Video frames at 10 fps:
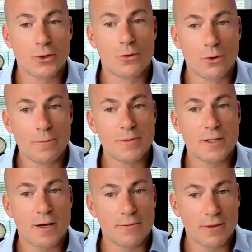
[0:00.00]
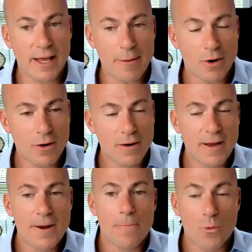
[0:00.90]
groups of labor
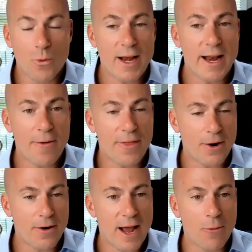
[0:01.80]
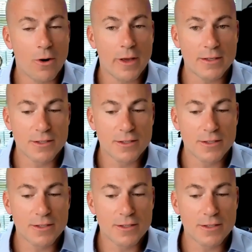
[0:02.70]
right now that are not working.